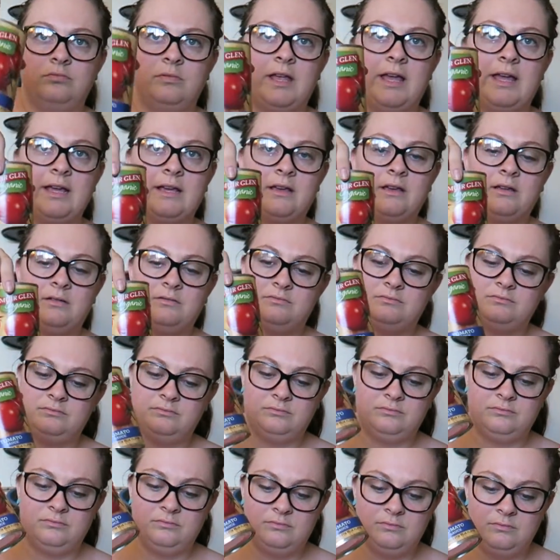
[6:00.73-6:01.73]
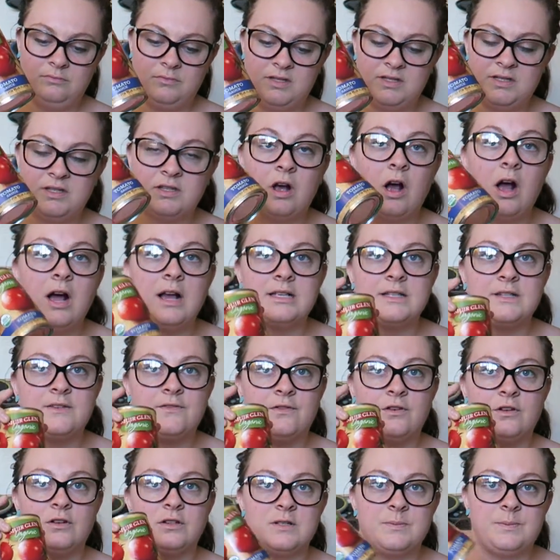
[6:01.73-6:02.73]
like sauce
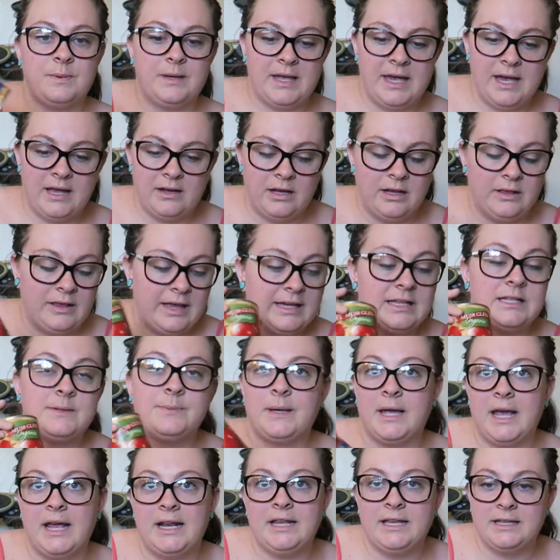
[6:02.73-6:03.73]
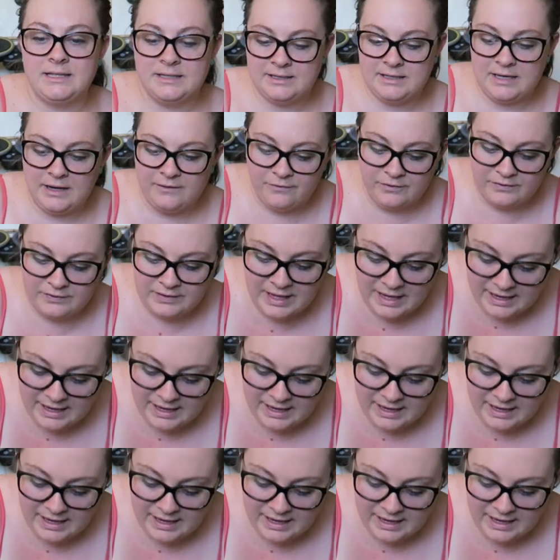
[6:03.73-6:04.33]
for spaghetti, uh, like spaghetti and stuff with